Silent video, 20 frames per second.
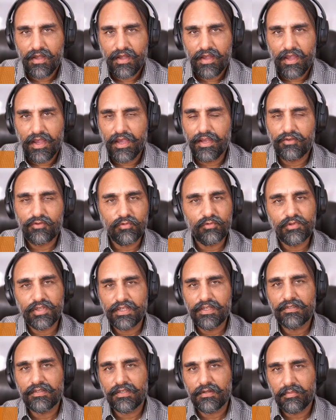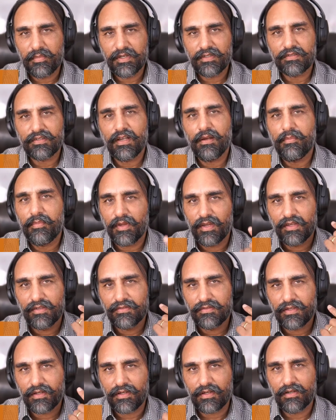And two things it picks up
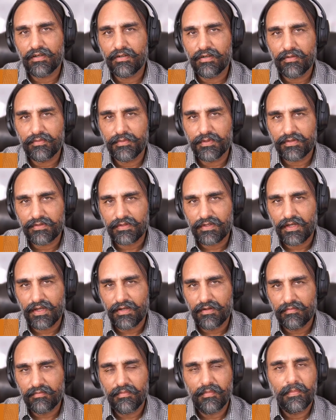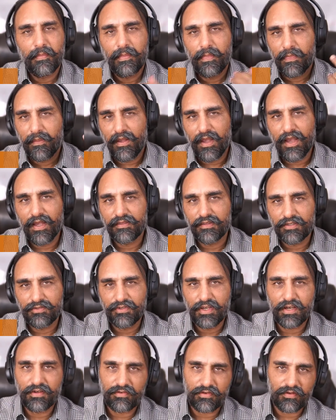is the color of the skin and the
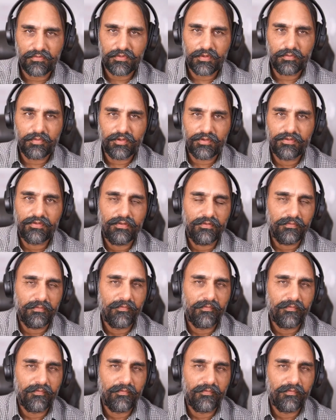gender of the person.